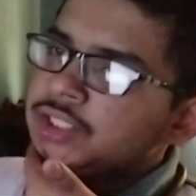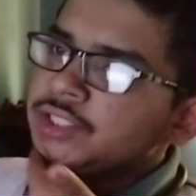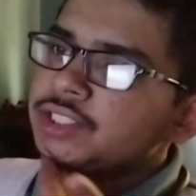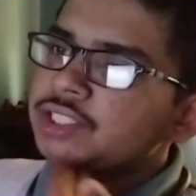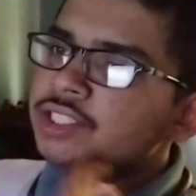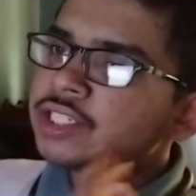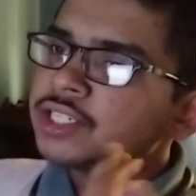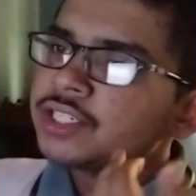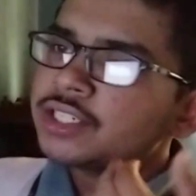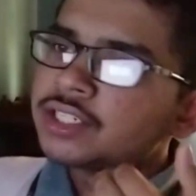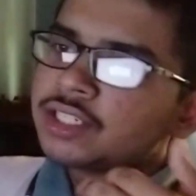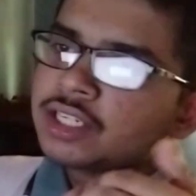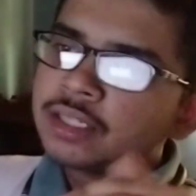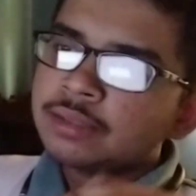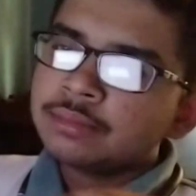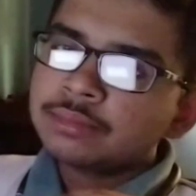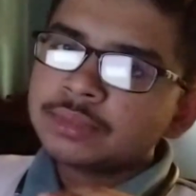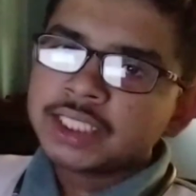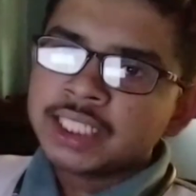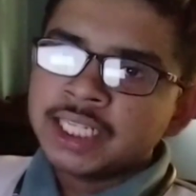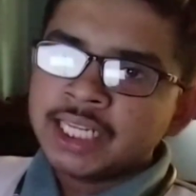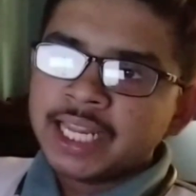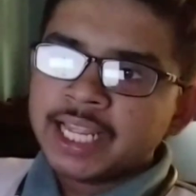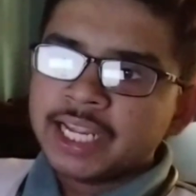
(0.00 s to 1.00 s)

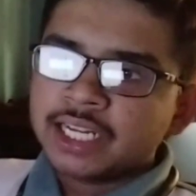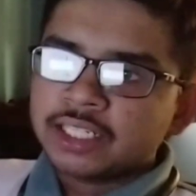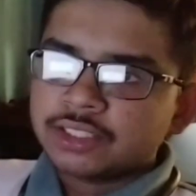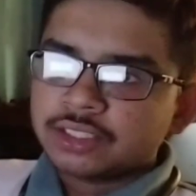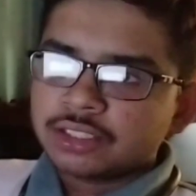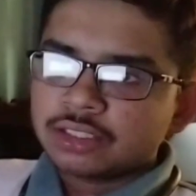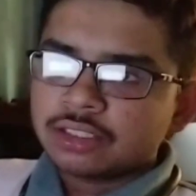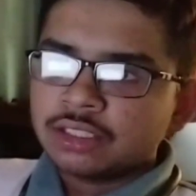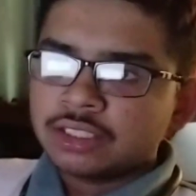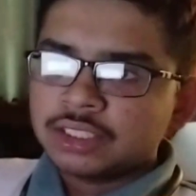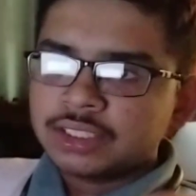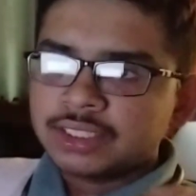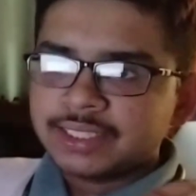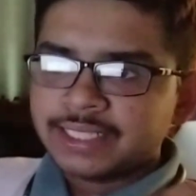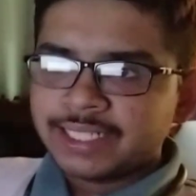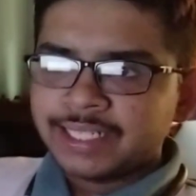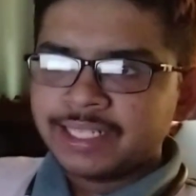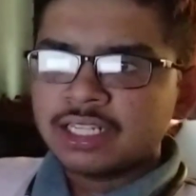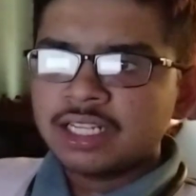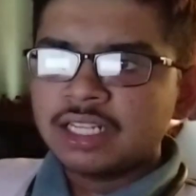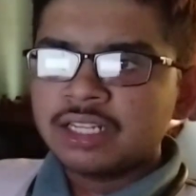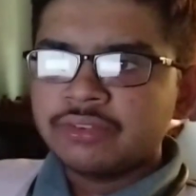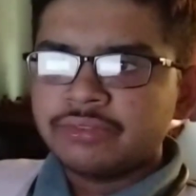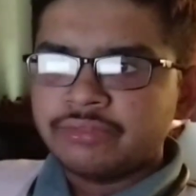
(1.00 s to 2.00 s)
systems elect a
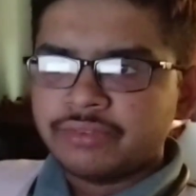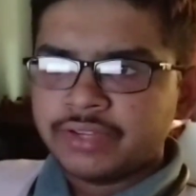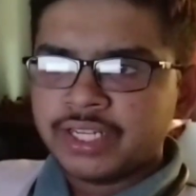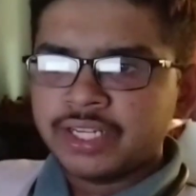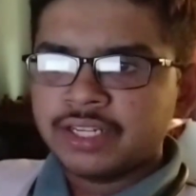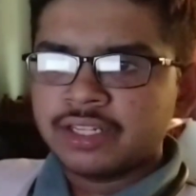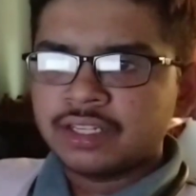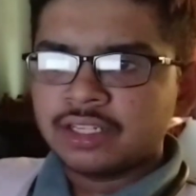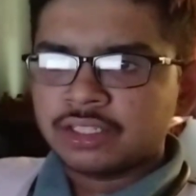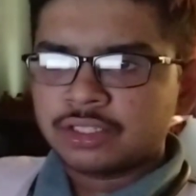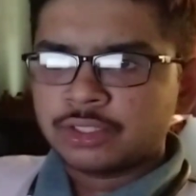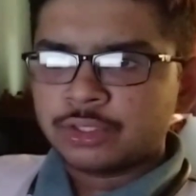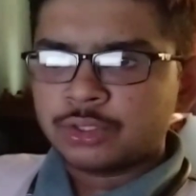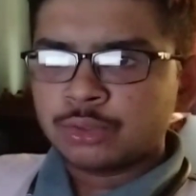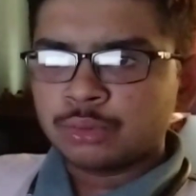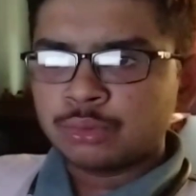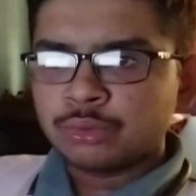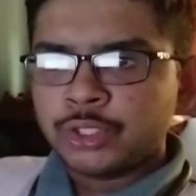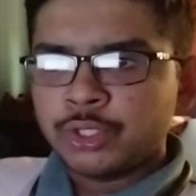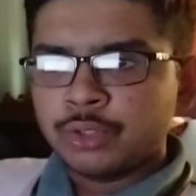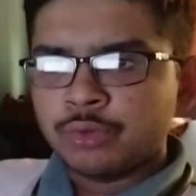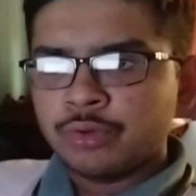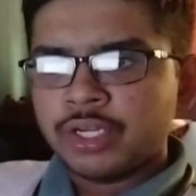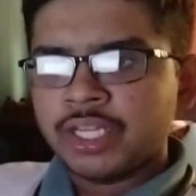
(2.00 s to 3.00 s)
single winner
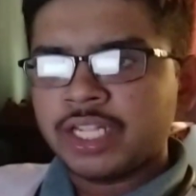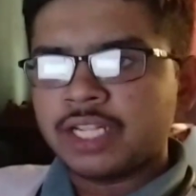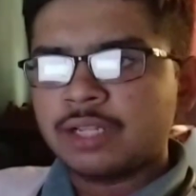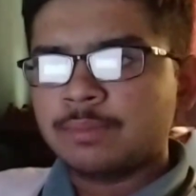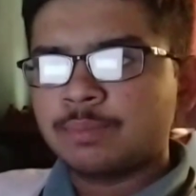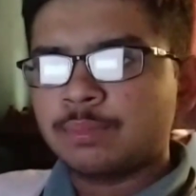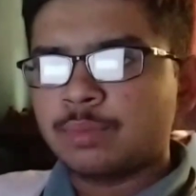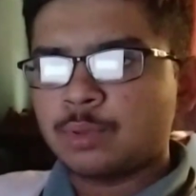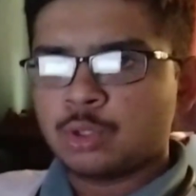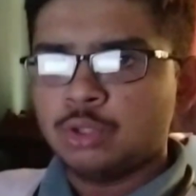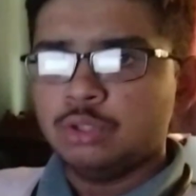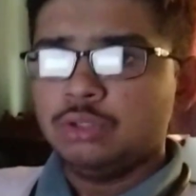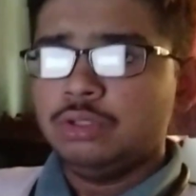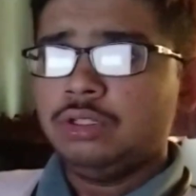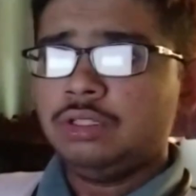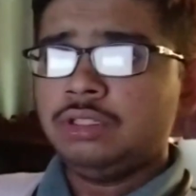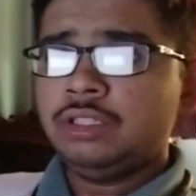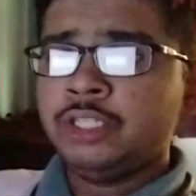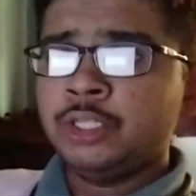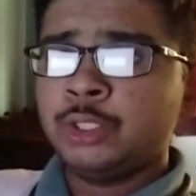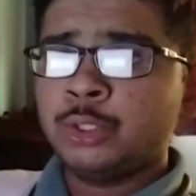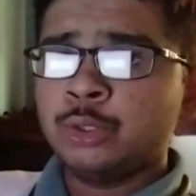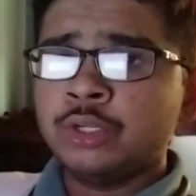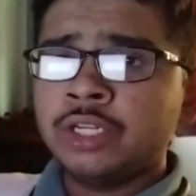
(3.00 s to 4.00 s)
to unique
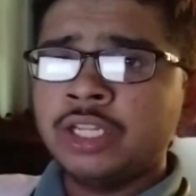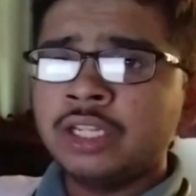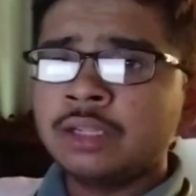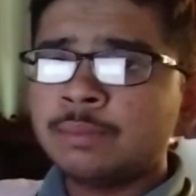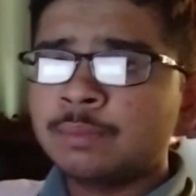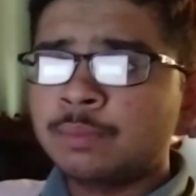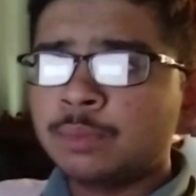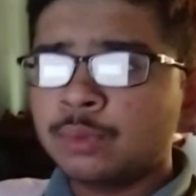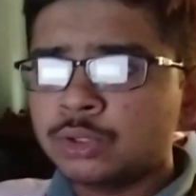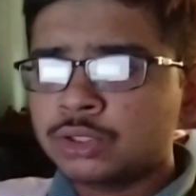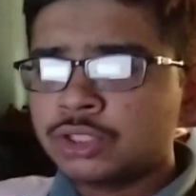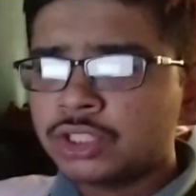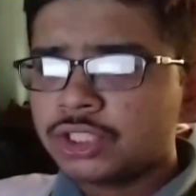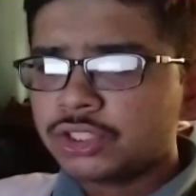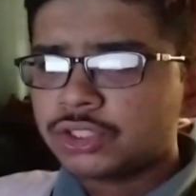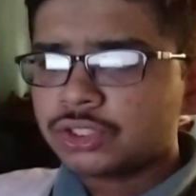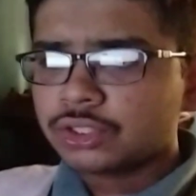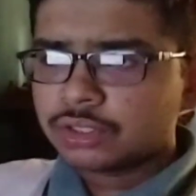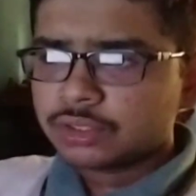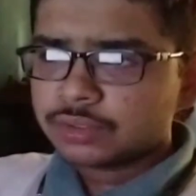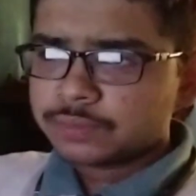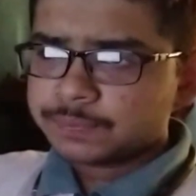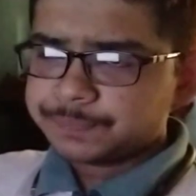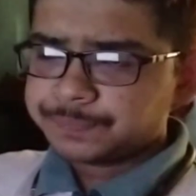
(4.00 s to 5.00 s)

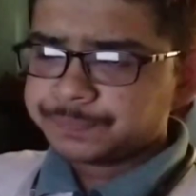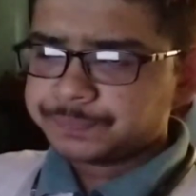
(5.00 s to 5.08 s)
position,